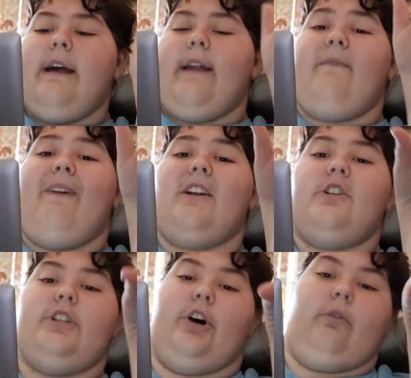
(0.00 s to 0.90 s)
And Bench
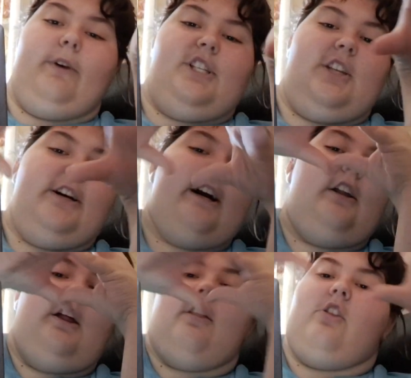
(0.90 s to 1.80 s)
Stone, which
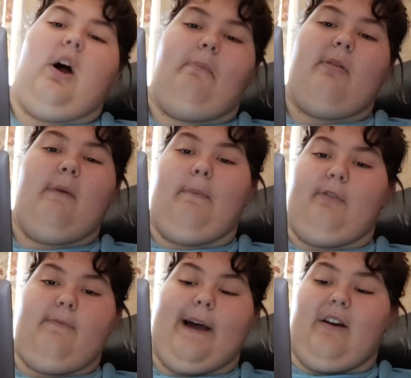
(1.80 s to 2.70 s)
entirely stops
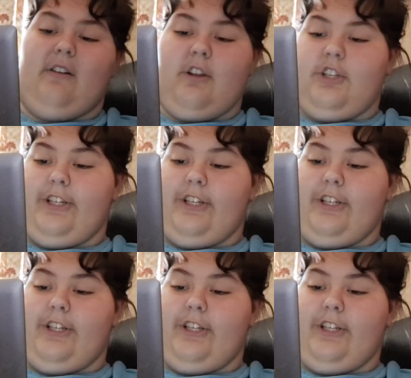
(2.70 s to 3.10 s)
people's powers in